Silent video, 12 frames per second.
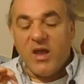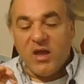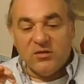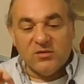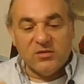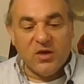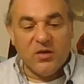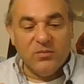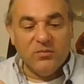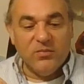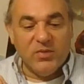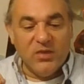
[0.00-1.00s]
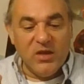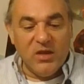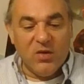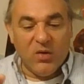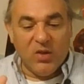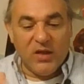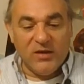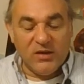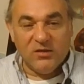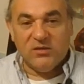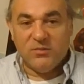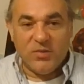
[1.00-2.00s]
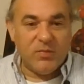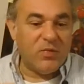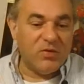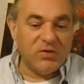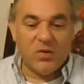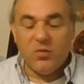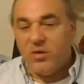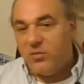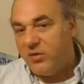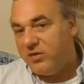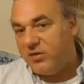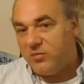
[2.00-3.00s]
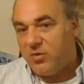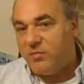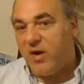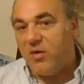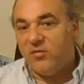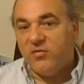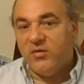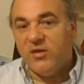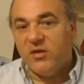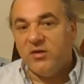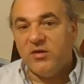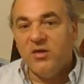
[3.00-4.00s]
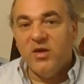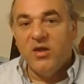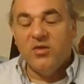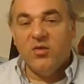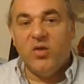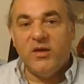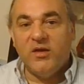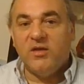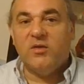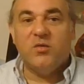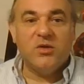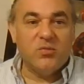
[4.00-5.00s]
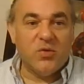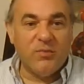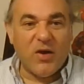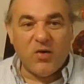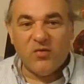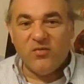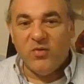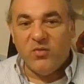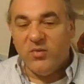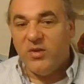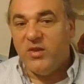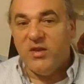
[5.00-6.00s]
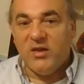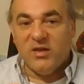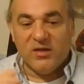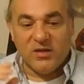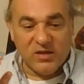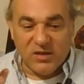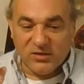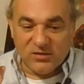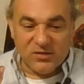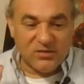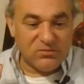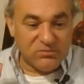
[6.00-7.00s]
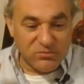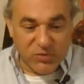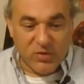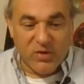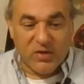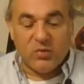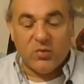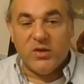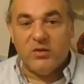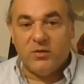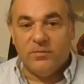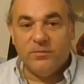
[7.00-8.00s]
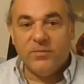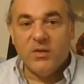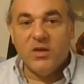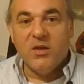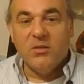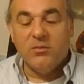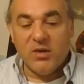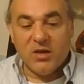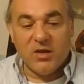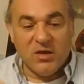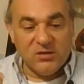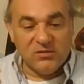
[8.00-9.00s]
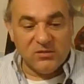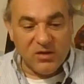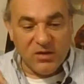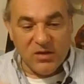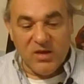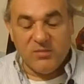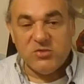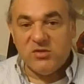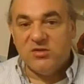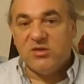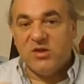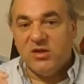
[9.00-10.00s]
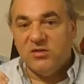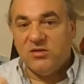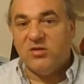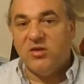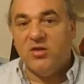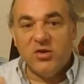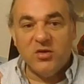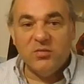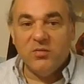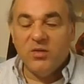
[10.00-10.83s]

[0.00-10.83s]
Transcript: So the whole idea, some people say one way is more powerful than the other. The whole idea that one is more powerful really gets thrown out the window because EMG studies are telling you